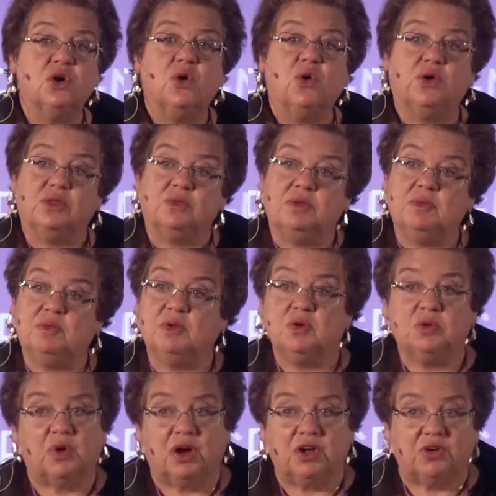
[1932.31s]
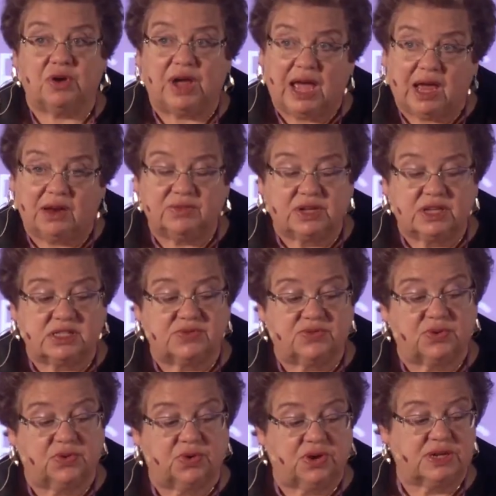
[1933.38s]
or the people who are your advocates for
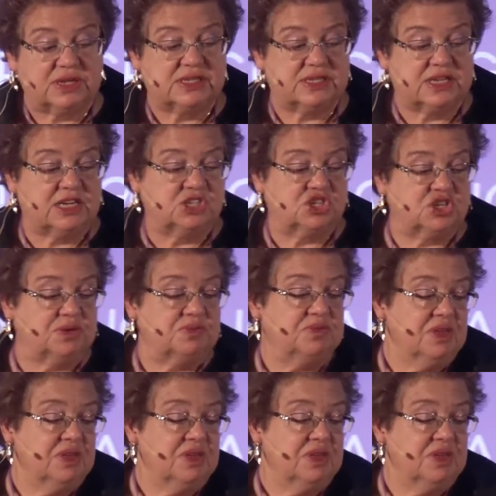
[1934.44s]
your organization.